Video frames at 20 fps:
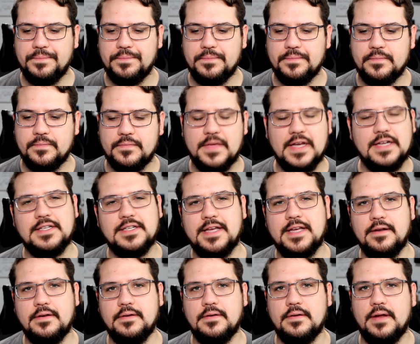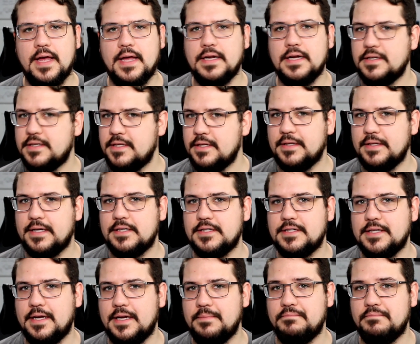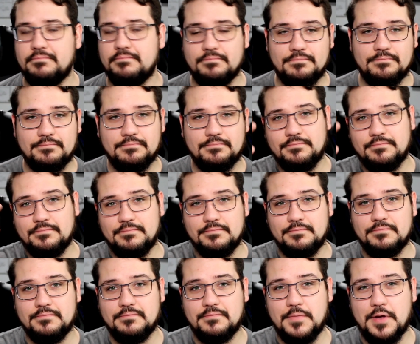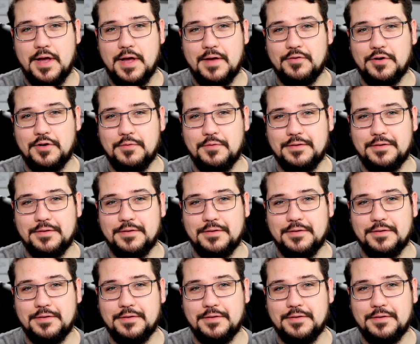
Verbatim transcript: thanks again. And until next time, have a good one.